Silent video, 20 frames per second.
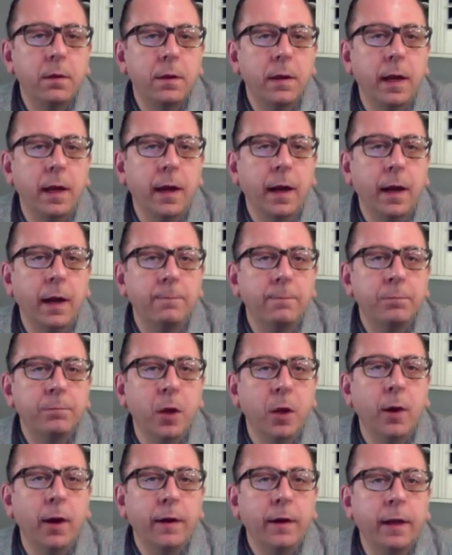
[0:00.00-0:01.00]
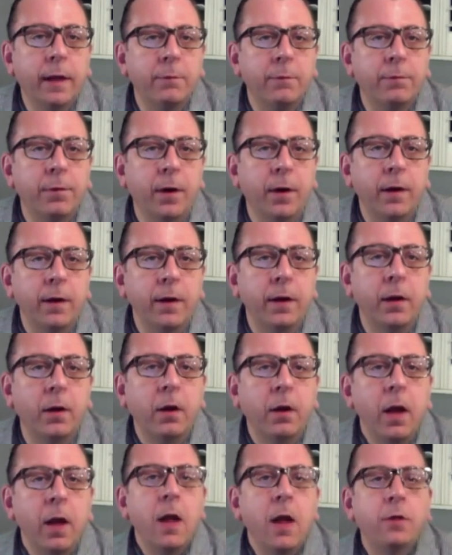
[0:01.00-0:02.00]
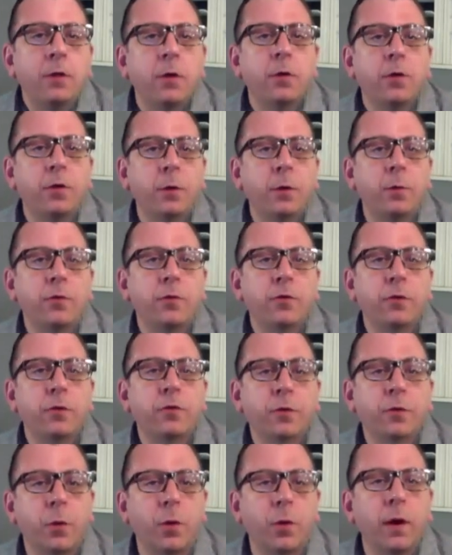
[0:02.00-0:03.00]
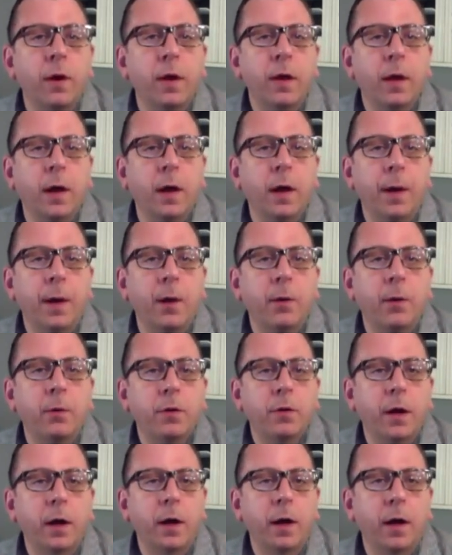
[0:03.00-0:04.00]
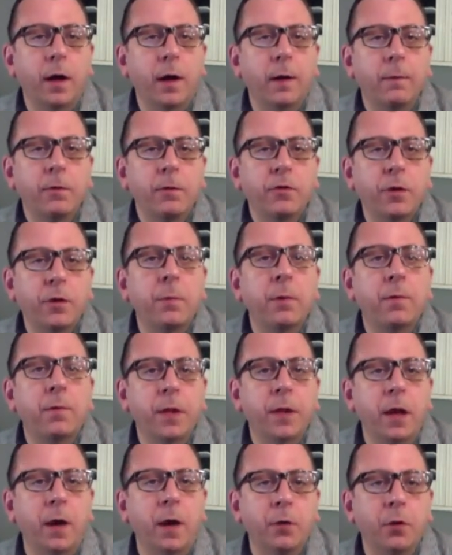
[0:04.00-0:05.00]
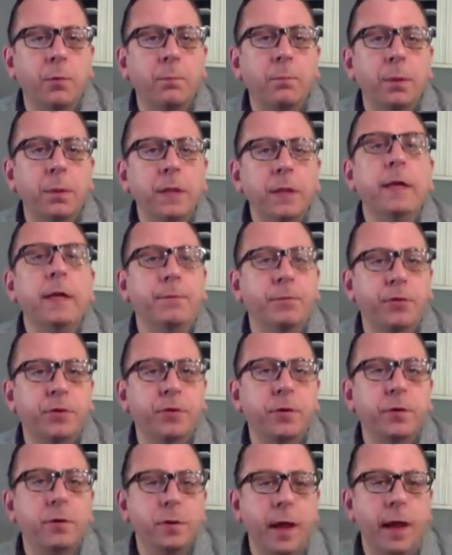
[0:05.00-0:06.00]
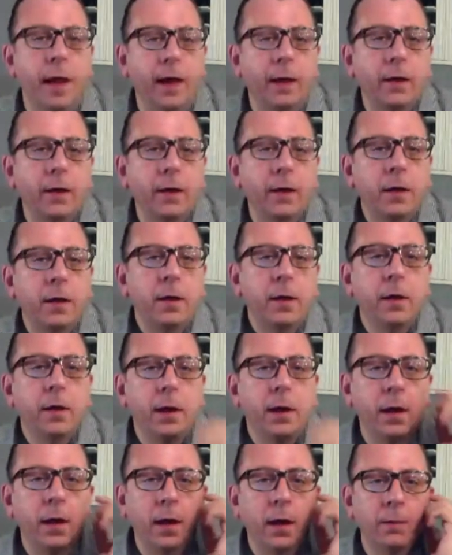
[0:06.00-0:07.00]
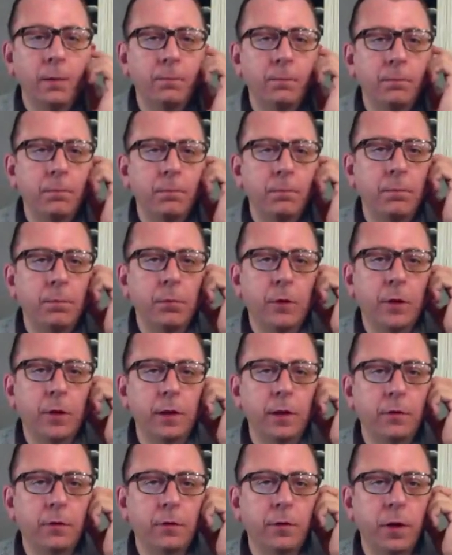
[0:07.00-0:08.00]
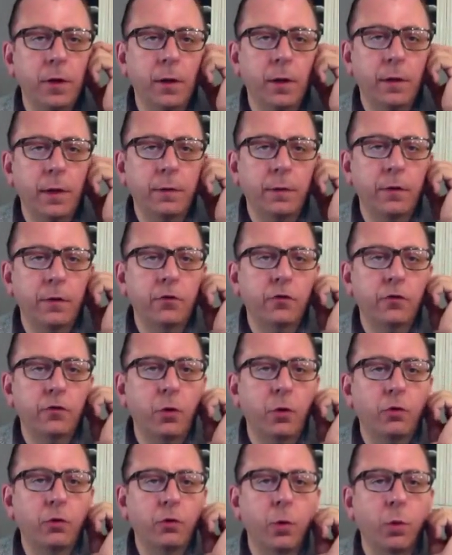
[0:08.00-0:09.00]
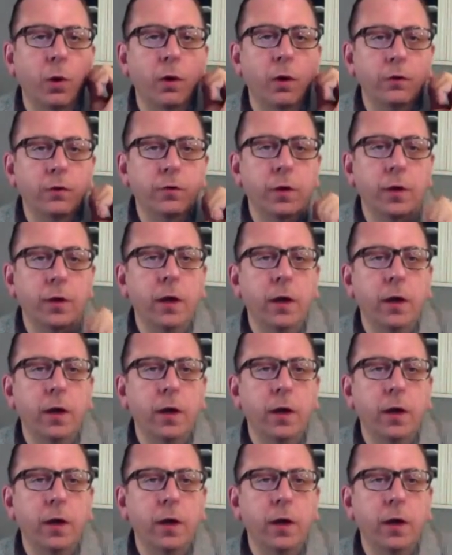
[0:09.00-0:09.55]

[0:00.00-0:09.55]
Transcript: yeah, no, I can't find it here. There was a story about some of the other beliefs that. That this church was